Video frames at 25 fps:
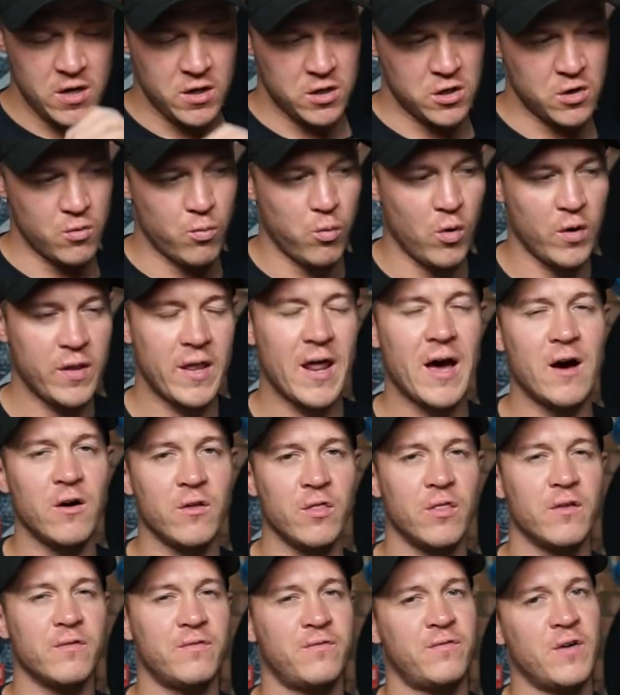You want that
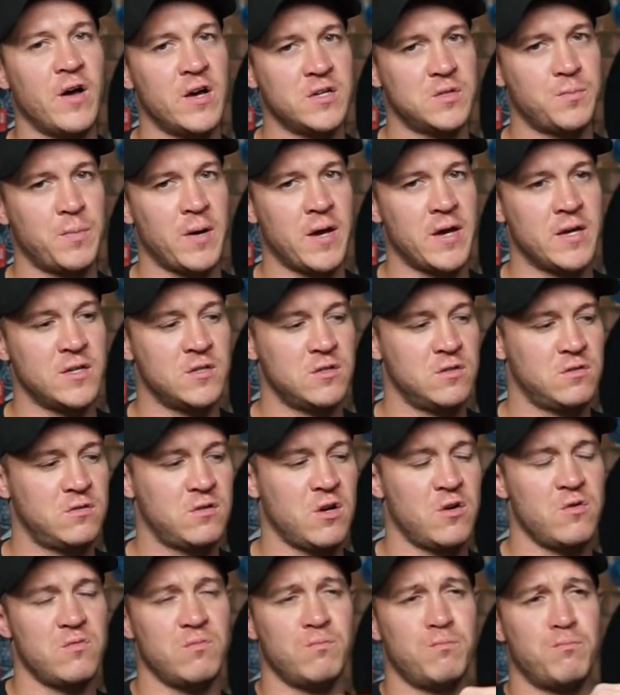on the first page.
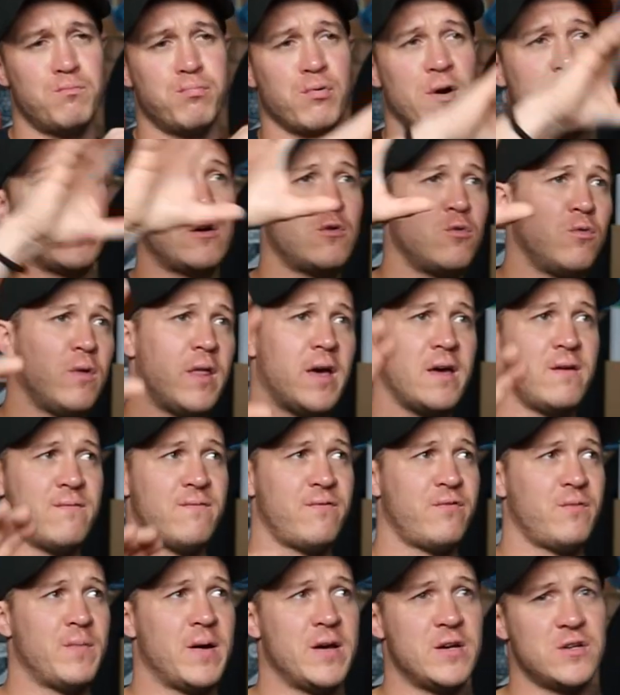Don't break all that
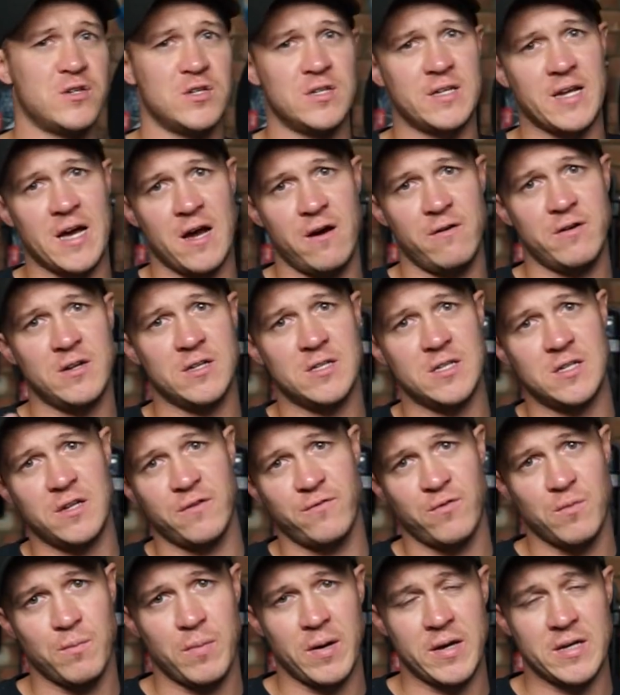information down into
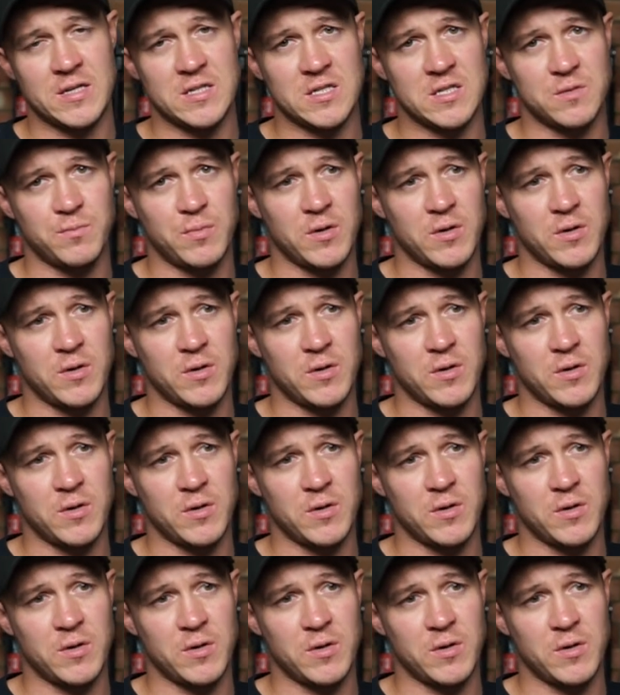different places,